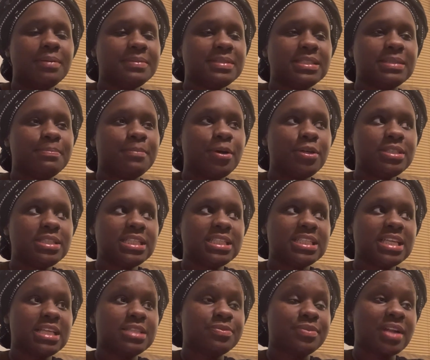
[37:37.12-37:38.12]
Most of the
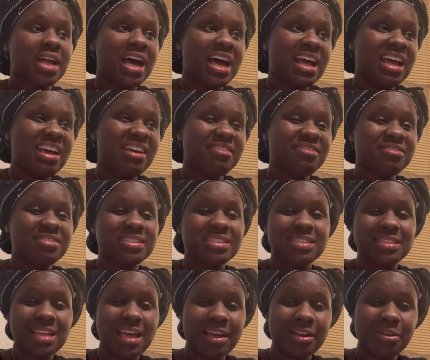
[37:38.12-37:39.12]
times when I have
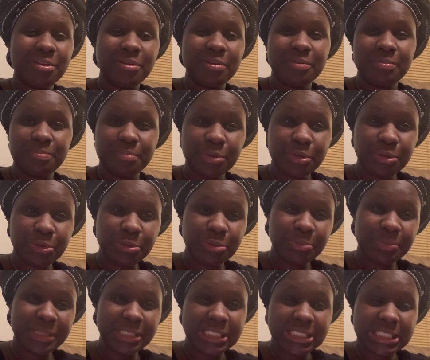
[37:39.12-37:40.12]
slacker
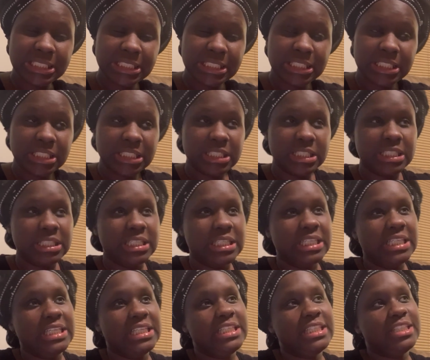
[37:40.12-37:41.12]
boob,
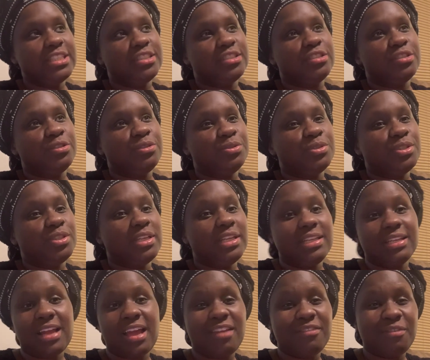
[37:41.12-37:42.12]
it is due to it
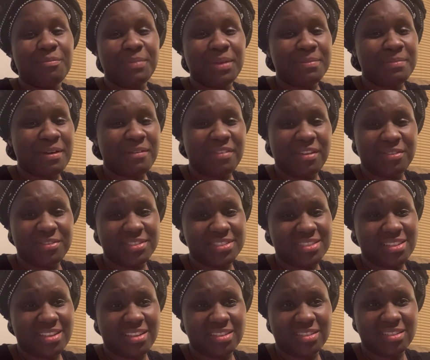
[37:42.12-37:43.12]
not even being my favorite
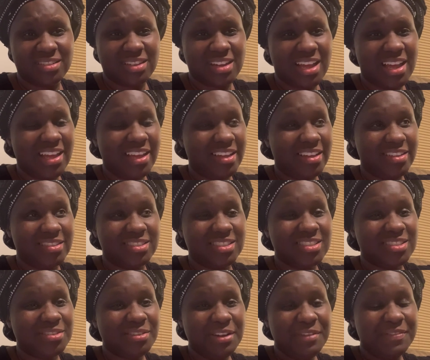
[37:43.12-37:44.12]
side. I just
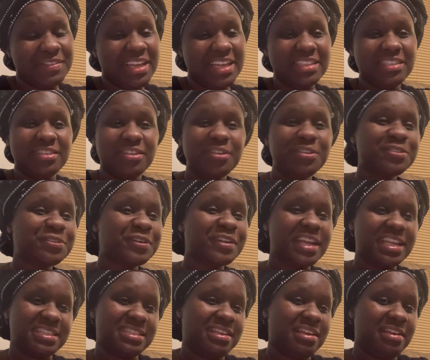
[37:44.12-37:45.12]
don't even like to nurse on
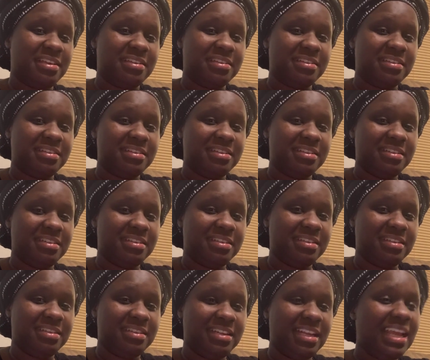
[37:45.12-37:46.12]
that side.
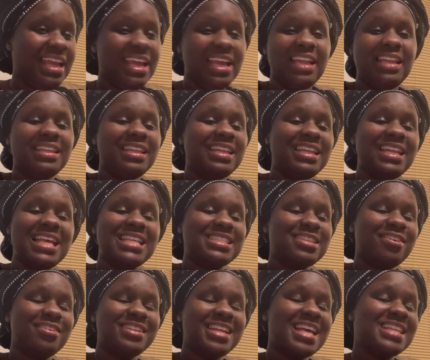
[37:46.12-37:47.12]
And then it has the
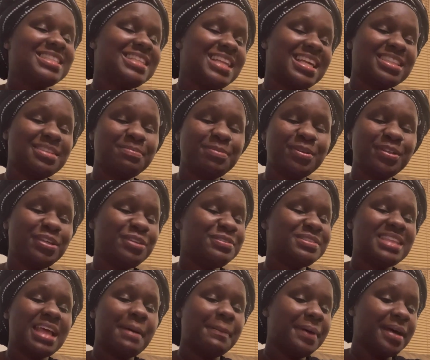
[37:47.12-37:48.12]
audacity not to produce
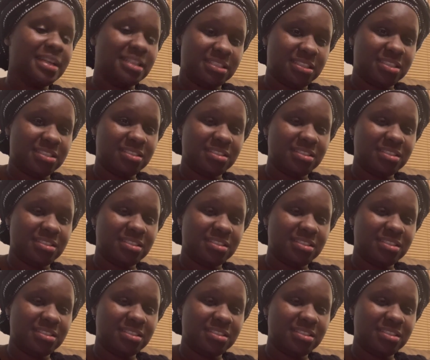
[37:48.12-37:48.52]
that much.